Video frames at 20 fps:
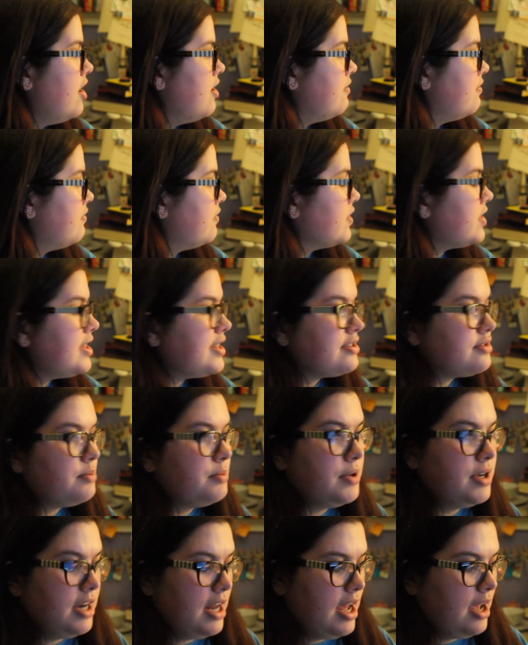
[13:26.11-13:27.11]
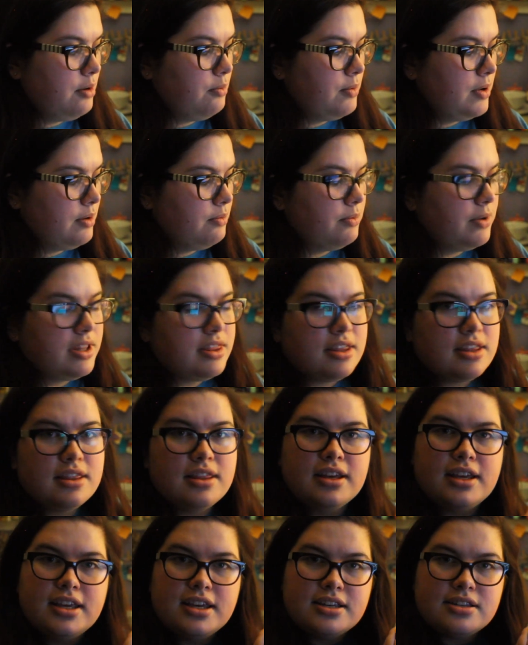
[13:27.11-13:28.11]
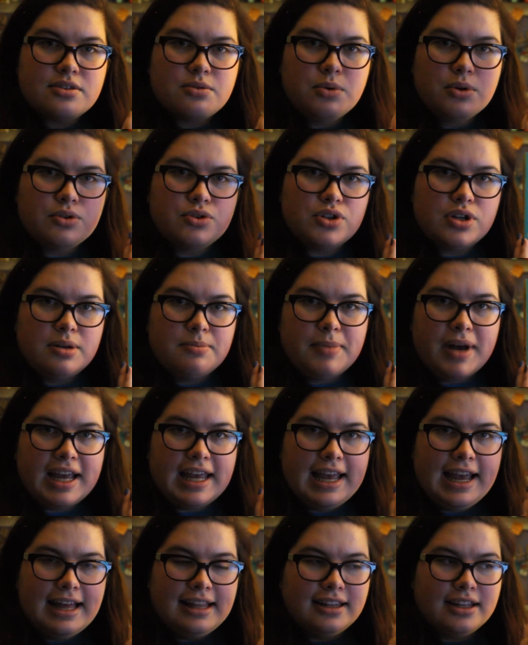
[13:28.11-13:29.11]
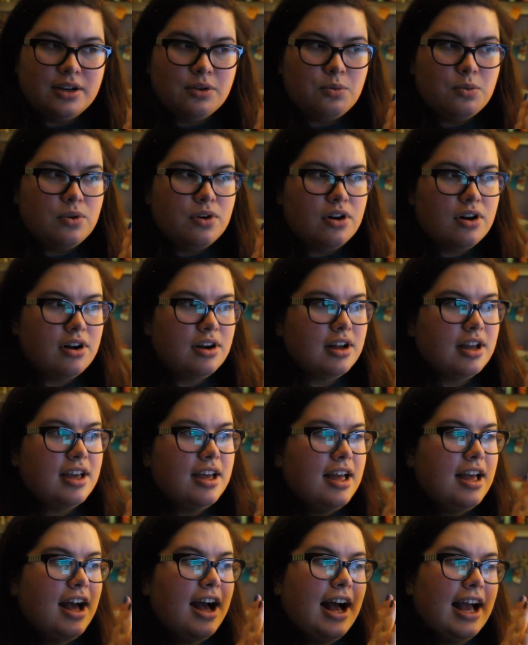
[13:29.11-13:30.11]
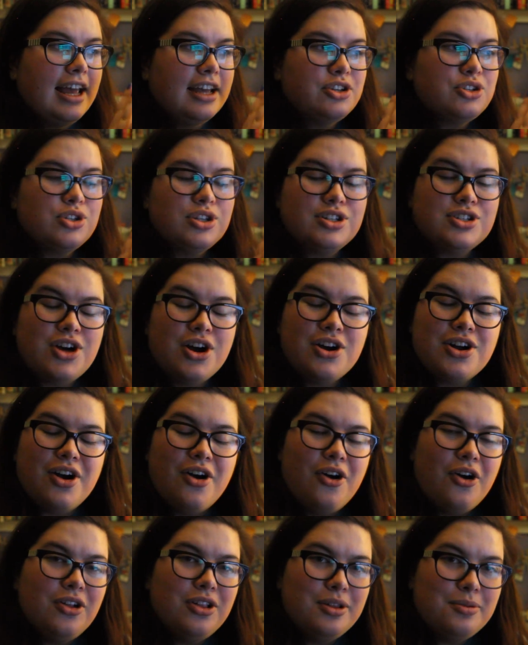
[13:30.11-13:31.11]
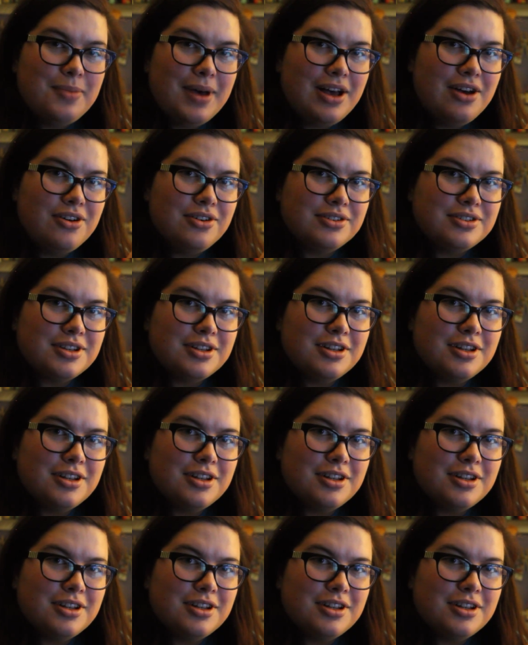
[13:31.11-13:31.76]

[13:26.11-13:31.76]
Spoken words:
For this one, I went with The Kiss Quotient by Helen Huang. I actually talk all about